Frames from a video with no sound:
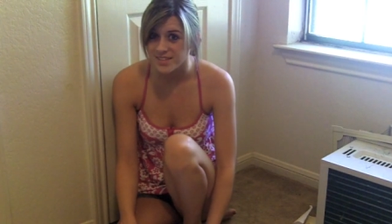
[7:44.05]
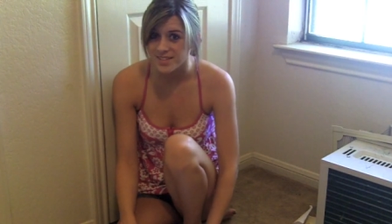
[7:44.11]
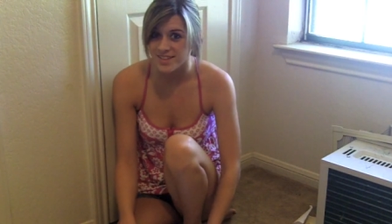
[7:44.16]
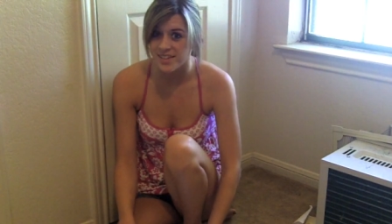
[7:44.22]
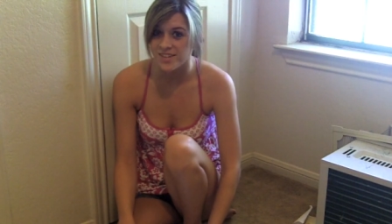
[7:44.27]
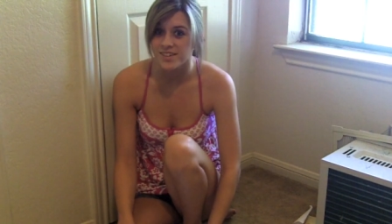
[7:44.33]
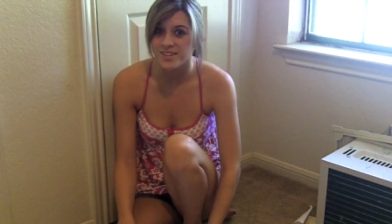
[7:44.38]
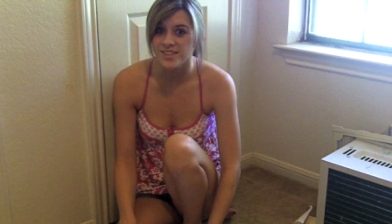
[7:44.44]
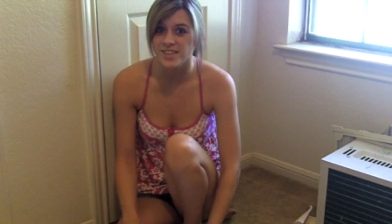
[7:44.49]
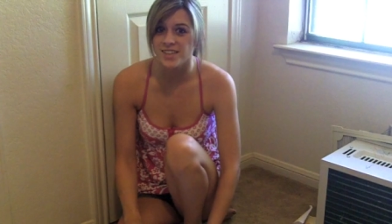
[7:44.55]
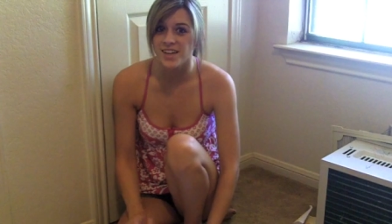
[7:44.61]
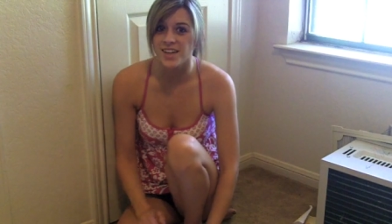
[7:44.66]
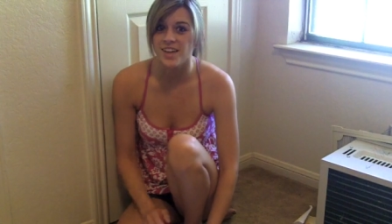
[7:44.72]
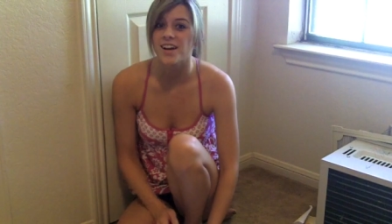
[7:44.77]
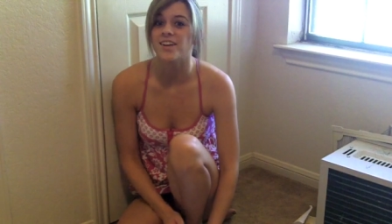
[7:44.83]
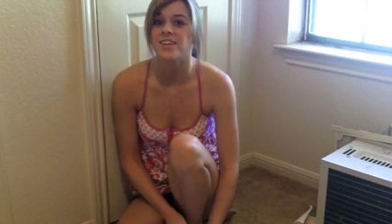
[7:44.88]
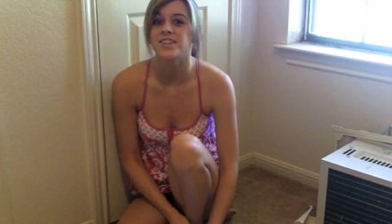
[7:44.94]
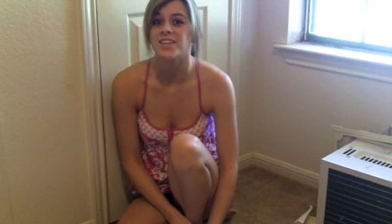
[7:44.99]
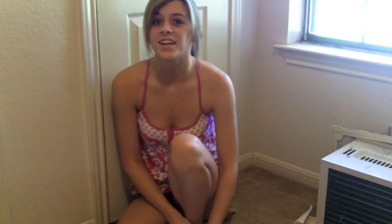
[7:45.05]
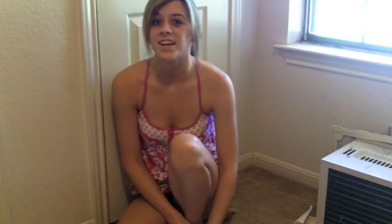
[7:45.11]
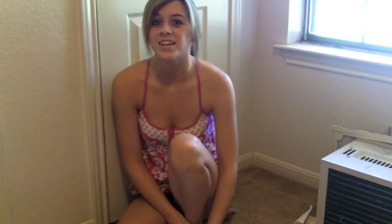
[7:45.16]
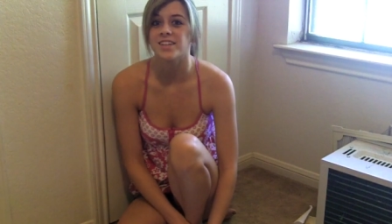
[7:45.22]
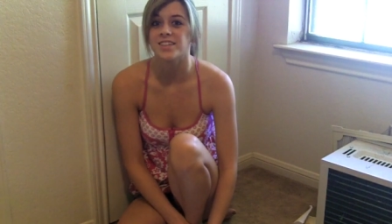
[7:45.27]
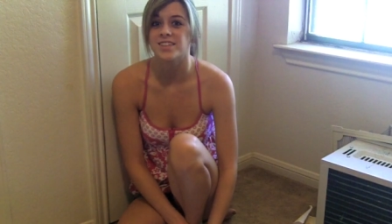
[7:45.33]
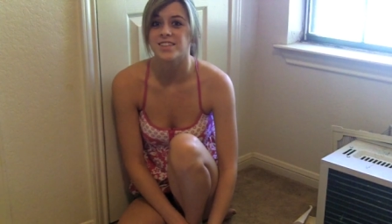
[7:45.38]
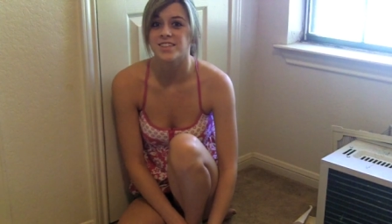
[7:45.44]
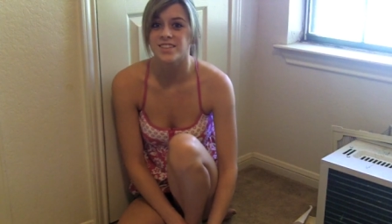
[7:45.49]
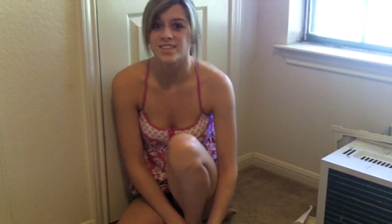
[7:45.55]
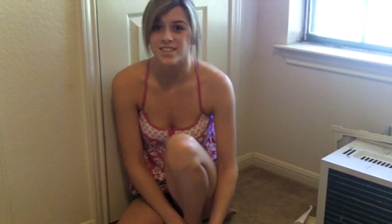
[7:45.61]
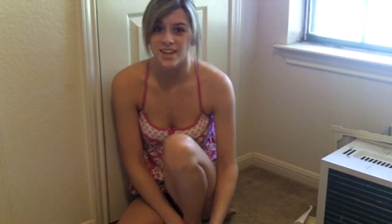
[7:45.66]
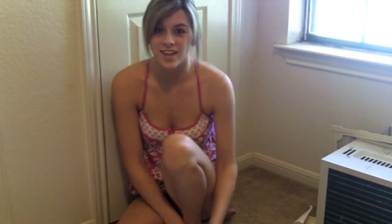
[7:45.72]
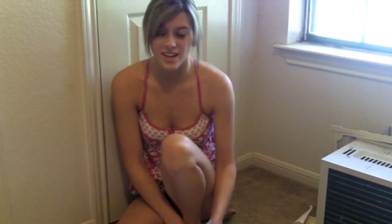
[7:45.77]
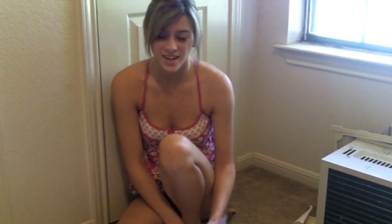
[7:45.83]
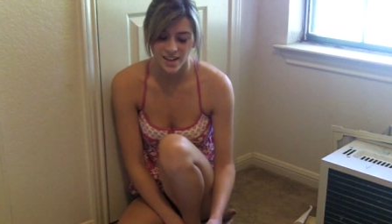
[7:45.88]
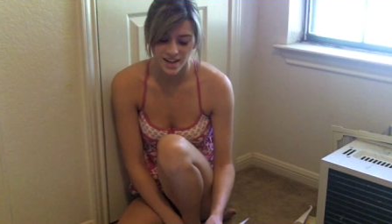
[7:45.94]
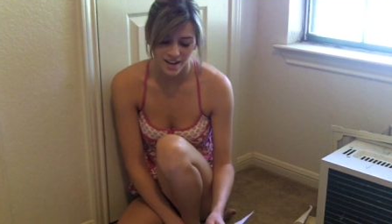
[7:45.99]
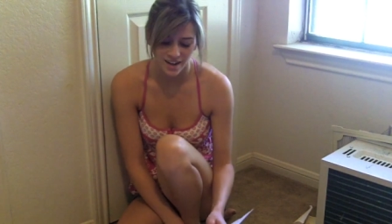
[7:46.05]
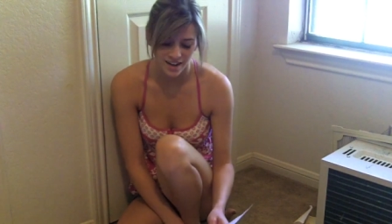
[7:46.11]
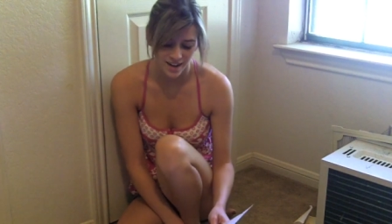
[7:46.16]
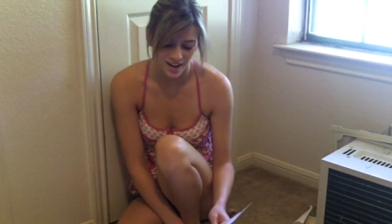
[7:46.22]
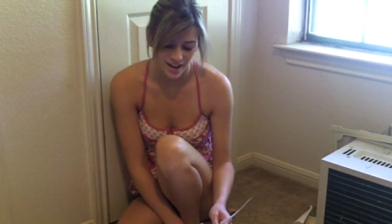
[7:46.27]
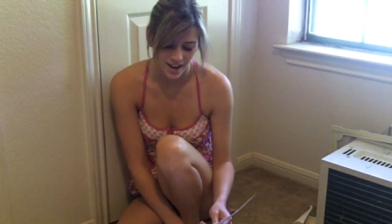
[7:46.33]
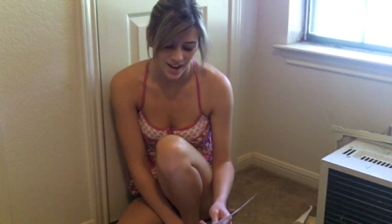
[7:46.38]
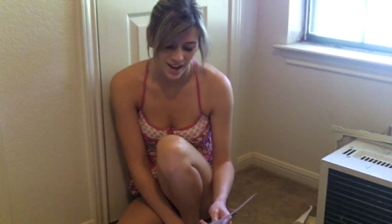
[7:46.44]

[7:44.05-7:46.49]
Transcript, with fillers: So go check out Danalicious 88.